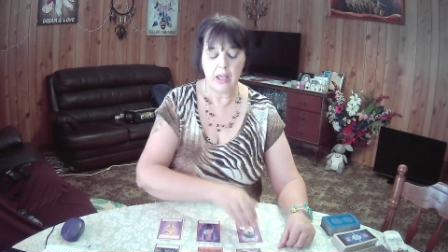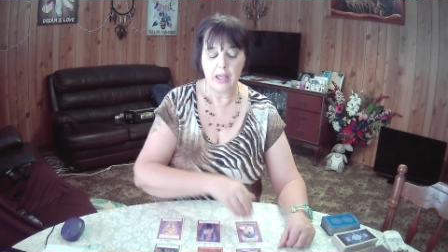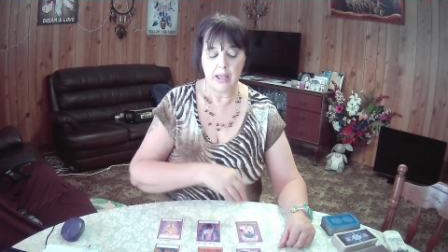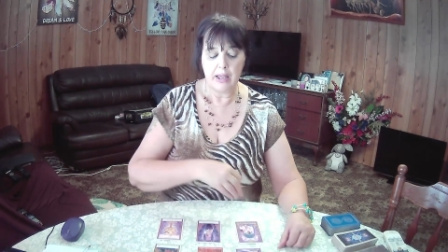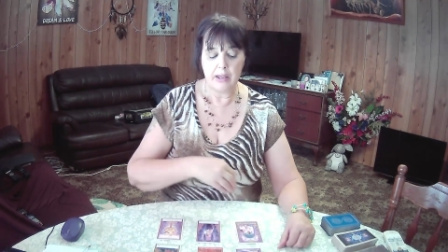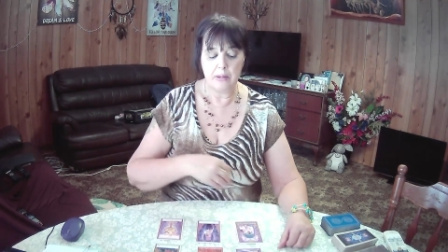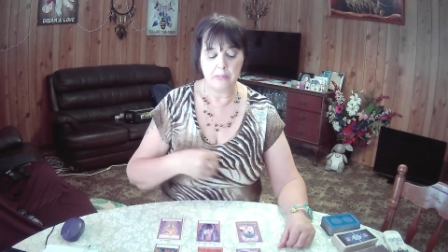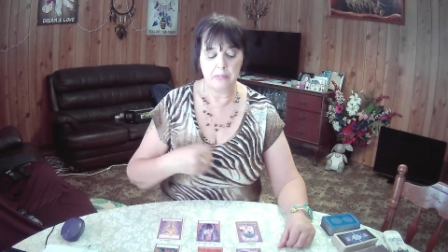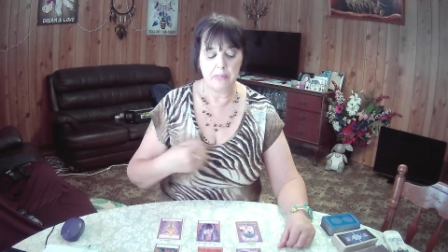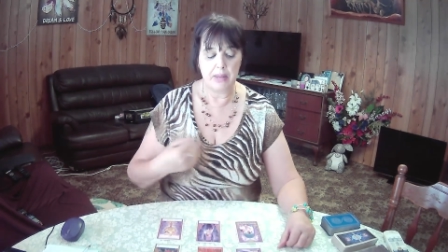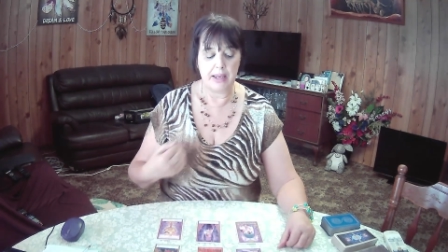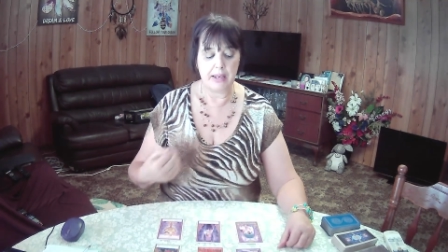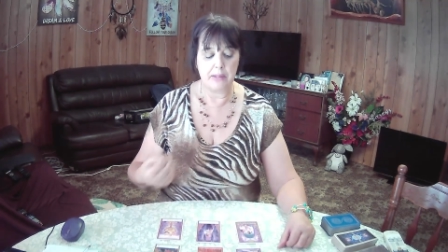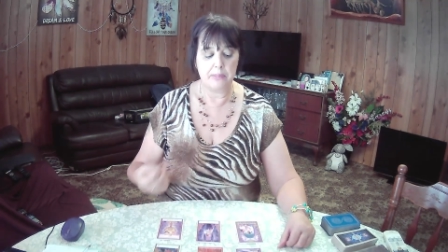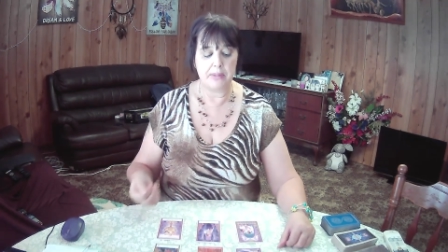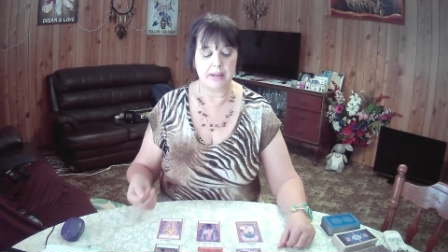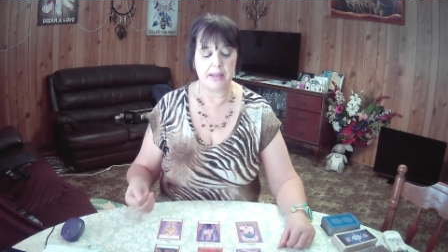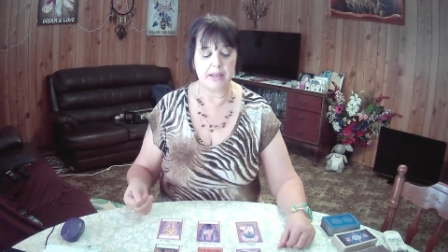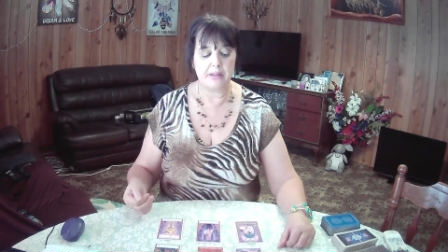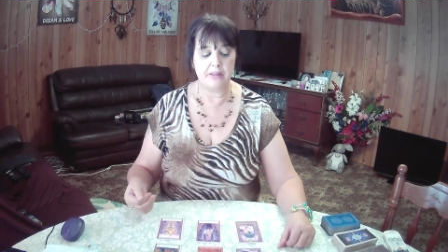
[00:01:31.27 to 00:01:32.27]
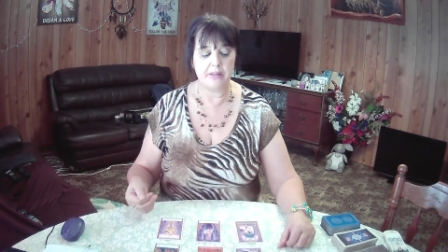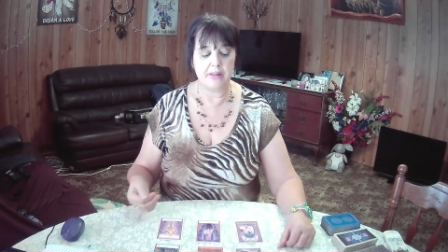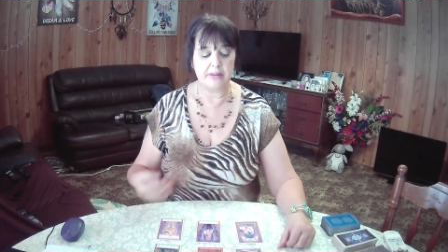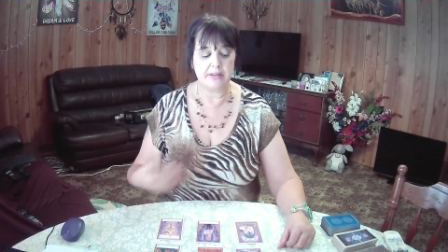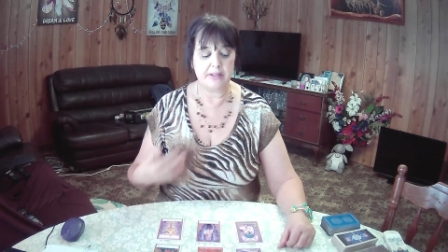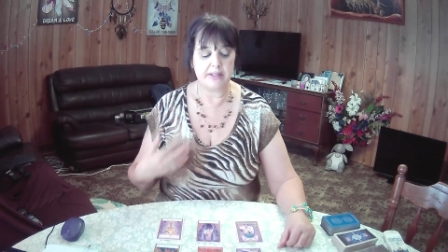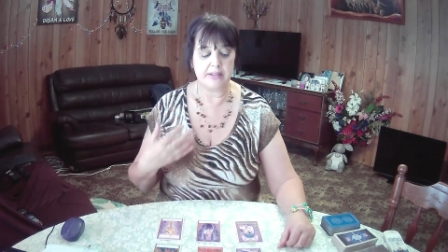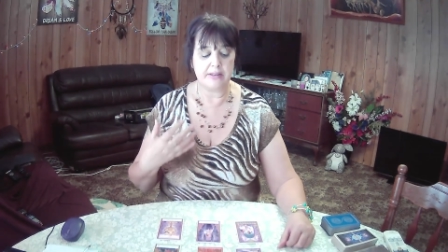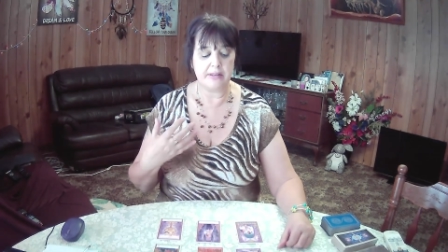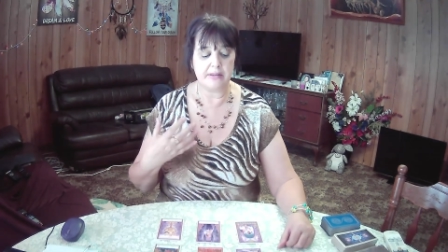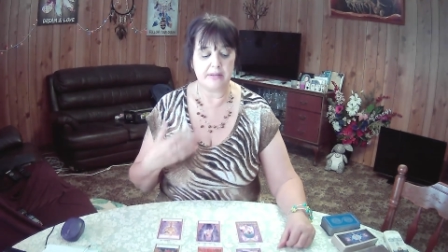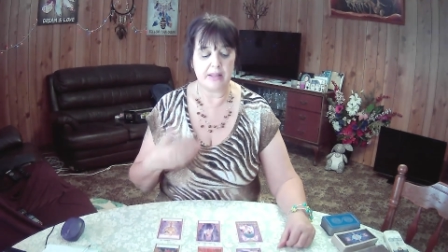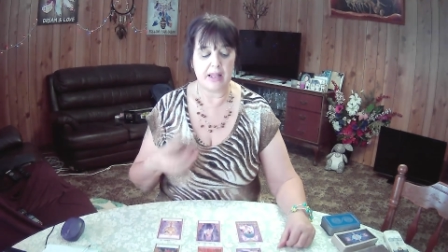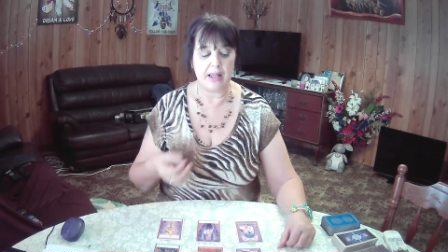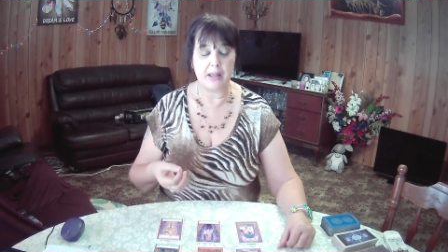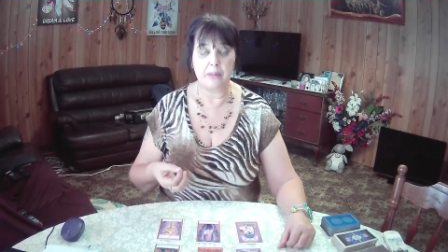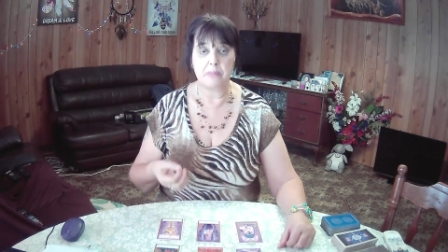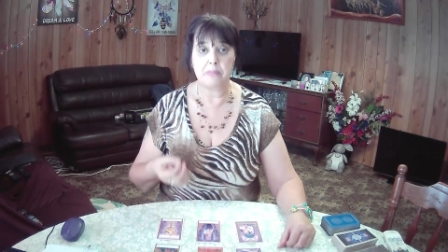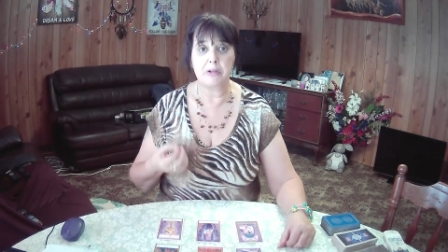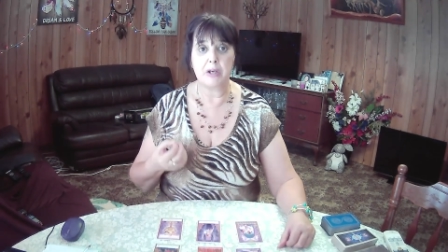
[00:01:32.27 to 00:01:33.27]
it may be there's
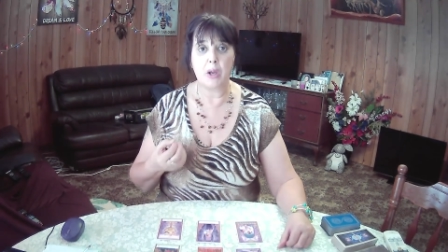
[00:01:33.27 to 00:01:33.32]
um,